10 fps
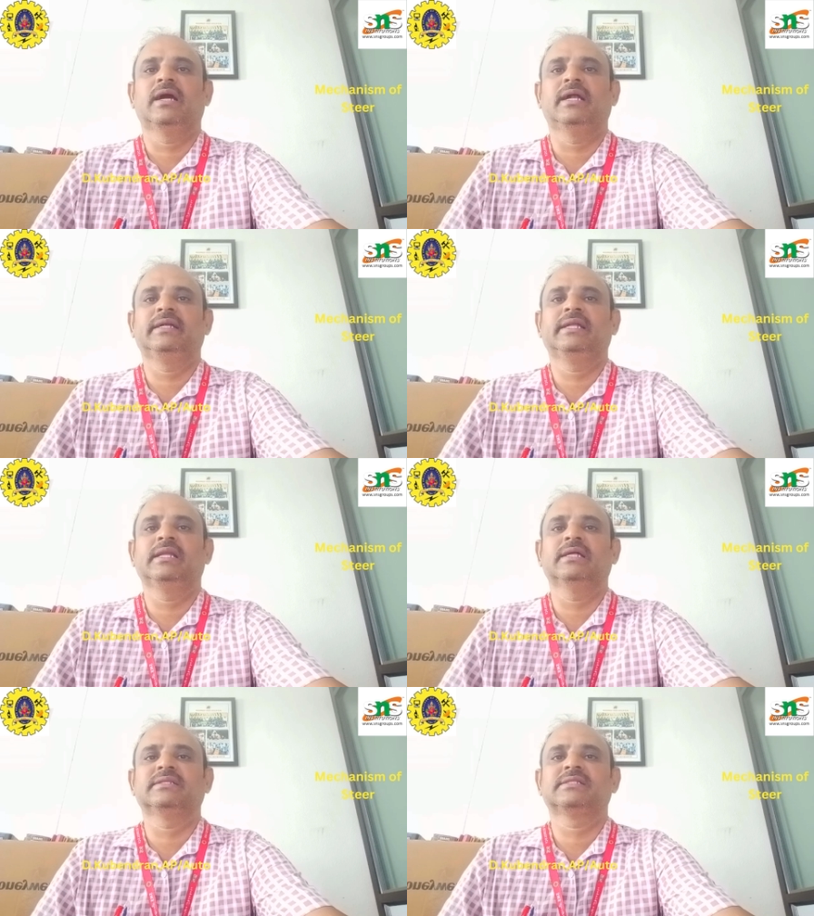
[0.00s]

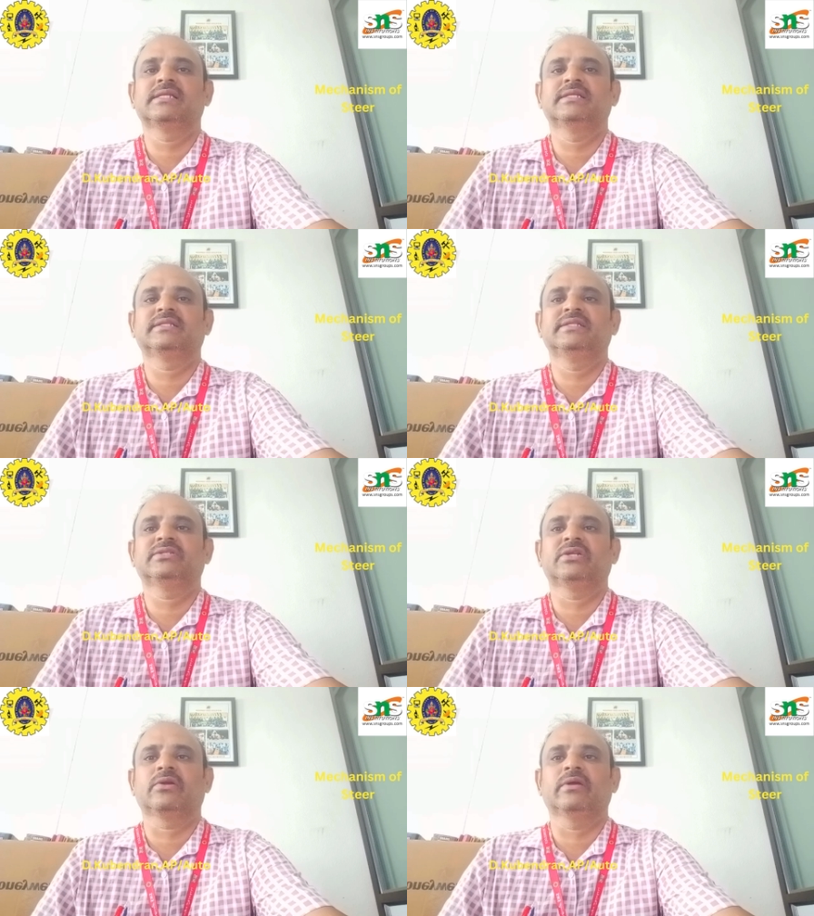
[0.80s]
until resistance
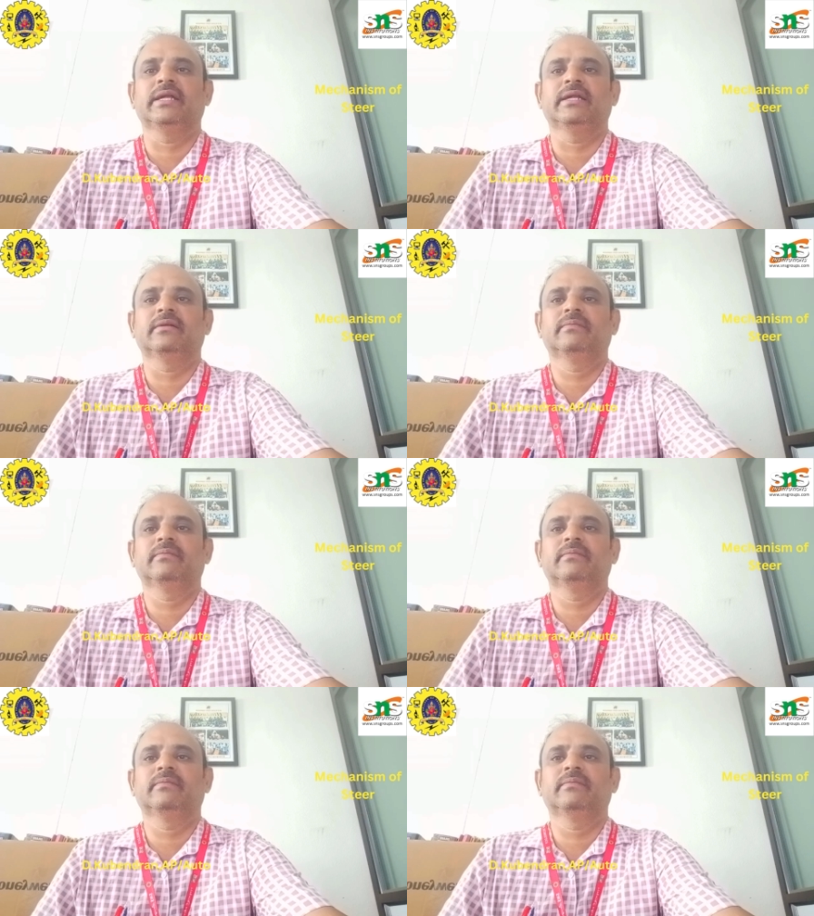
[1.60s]
is required.